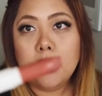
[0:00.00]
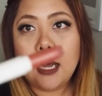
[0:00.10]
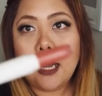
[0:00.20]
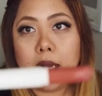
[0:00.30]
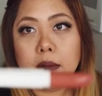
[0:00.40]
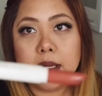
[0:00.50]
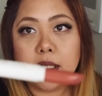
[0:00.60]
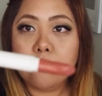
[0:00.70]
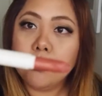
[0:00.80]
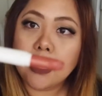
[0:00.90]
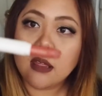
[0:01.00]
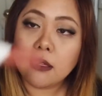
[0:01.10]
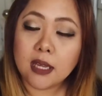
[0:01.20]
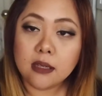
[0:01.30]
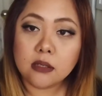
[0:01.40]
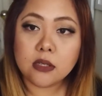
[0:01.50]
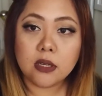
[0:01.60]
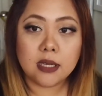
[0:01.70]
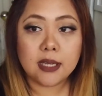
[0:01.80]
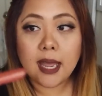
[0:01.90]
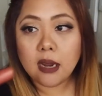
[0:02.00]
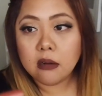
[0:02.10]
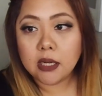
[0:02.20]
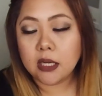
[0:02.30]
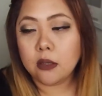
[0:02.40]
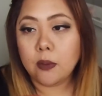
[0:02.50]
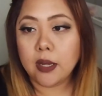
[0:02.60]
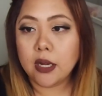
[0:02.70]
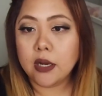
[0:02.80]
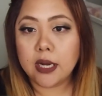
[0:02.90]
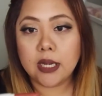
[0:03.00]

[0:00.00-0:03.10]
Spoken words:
It's really thin, so you can carry it anywhere,